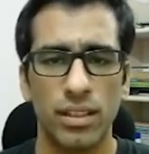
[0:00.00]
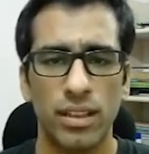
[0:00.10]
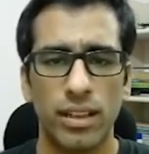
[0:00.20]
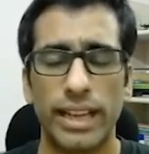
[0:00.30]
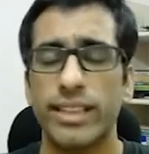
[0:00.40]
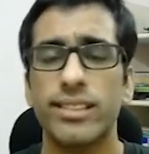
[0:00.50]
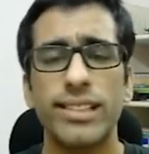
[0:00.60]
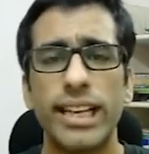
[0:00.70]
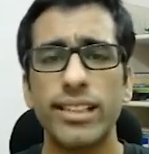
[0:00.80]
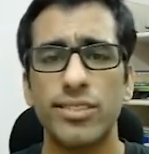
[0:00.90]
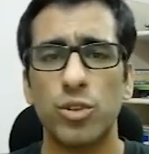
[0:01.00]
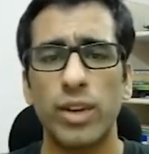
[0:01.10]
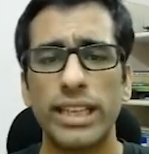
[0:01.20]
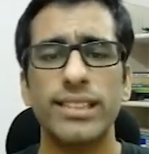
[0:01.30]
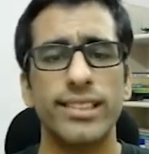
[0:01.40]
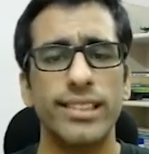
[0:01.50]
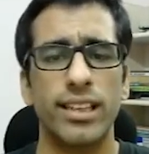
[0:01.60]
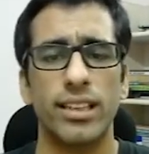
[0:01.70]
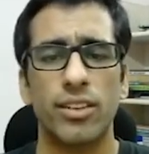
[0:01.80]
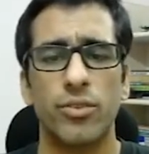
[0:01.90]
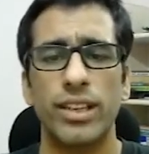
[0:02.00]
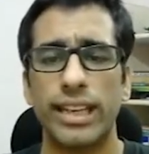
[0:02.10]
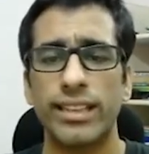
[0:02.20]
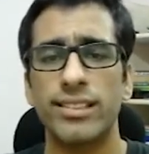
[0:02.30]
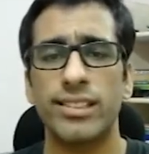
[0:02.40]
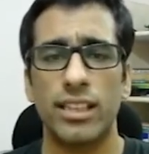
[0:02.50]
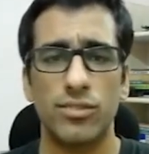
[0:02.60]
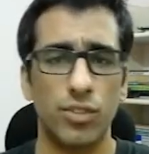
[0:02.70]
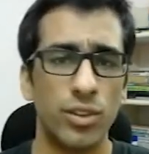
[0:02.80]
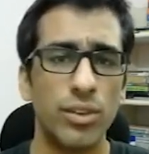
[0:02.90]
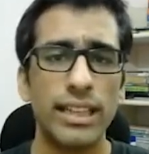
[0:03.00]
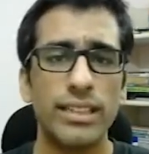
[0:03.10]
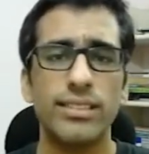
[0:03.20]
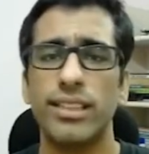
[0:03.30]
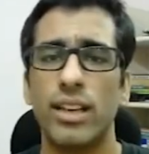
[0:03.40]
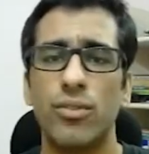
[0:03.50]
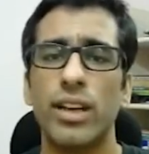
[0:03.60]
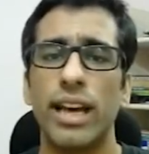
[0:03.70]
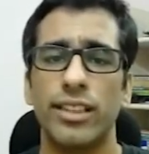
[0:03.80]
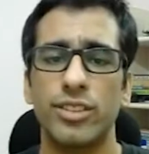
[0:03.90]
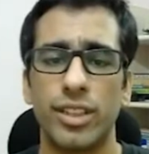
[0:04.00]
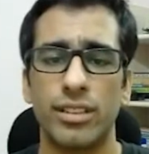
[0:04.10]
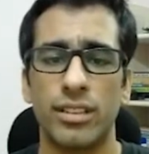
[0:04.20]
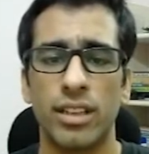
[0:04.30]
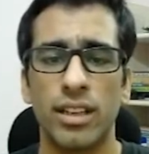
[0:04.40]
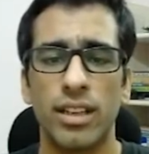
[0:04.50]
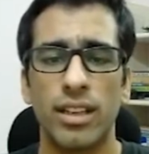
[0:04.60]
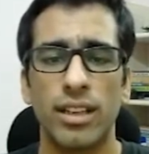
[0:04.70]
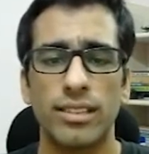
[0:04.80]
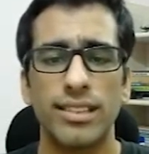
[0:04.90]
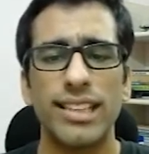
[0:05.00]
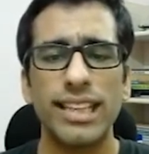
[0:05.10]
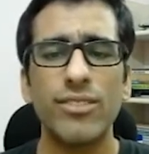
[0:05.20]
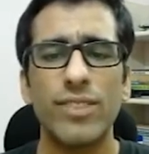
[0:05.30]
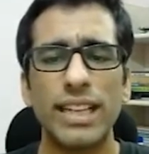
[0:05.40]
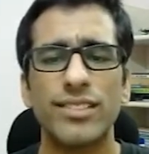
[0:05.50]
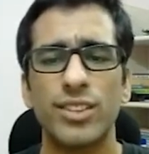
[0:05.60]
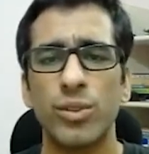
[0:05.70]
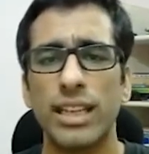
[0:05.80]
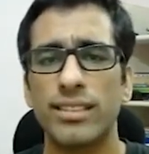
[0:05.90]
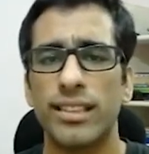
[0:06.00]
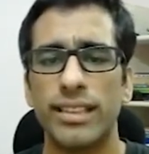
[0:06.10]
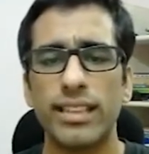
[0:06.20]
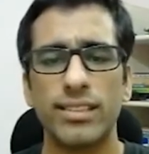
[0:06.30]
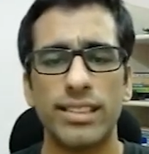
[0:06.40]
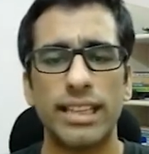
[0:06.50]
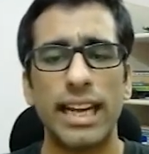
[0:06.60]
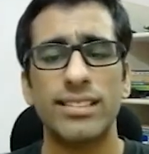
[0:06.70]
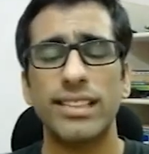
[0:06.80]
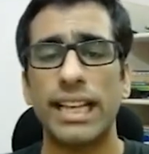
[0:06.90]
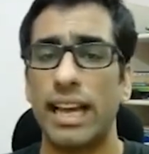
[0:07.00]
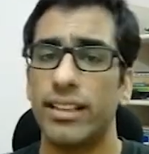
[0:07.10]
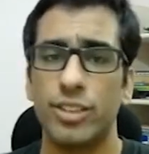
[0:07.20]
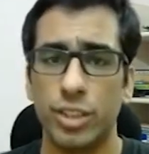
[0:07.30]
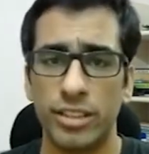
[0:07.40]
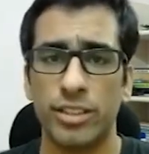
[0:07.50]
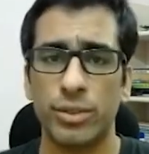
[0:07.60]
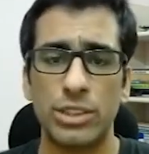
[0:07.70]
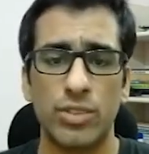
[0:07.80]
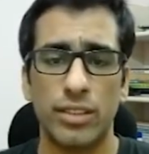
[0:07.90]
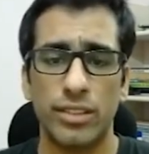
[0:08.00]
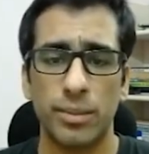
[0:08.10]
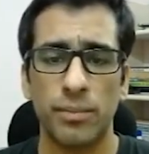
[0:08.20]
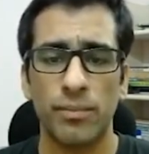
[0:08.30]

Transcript: Another setting is ONLCR, where NL stands for new line and CR for carriage return. This setting finds new lines in text and adds a carriage return to each one of them.